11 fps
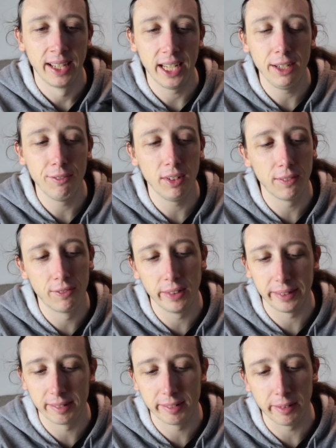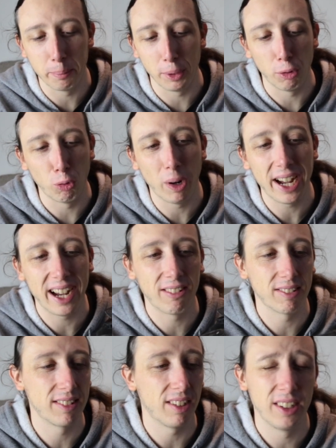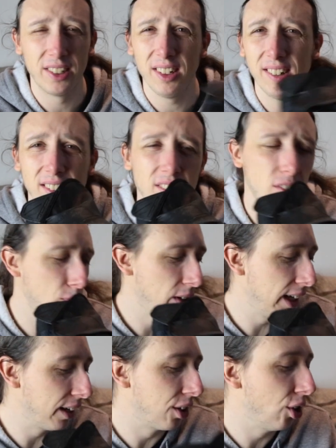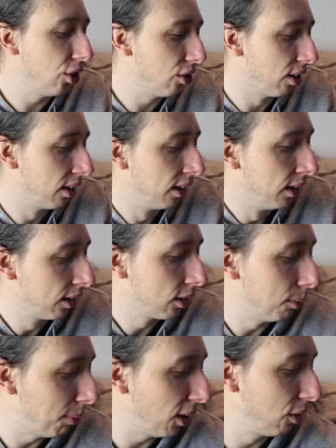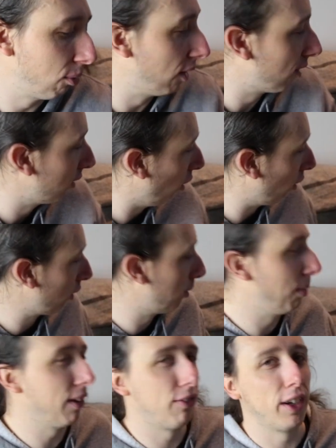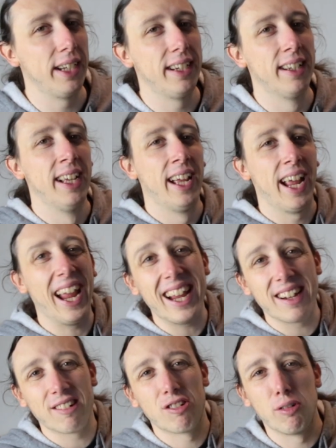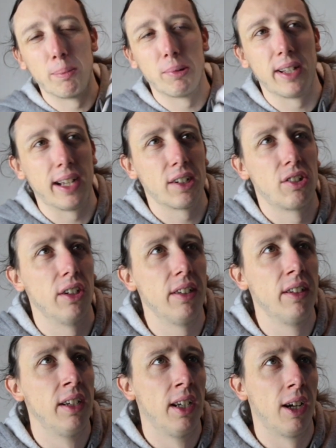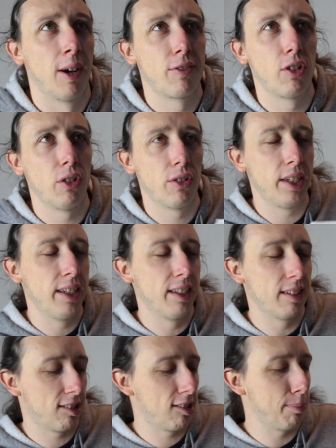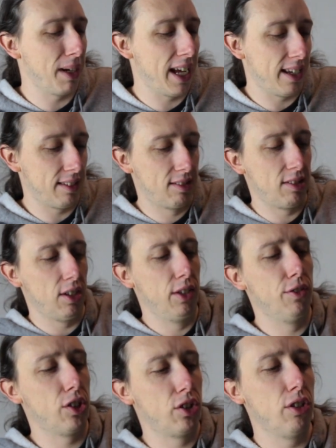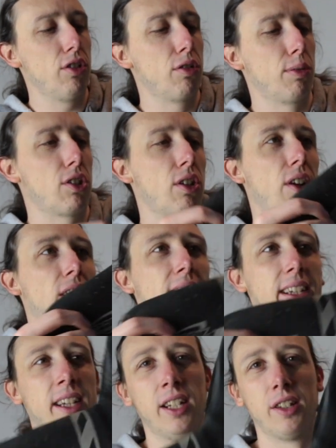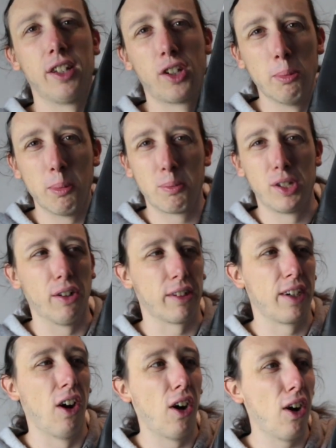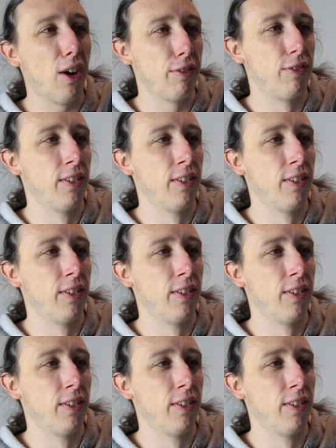Even if it's a bit wet outside, these things are really good combined with the socks. But if I need extra protection, I've got the Spats overshoes, which are like, they come up to your calf,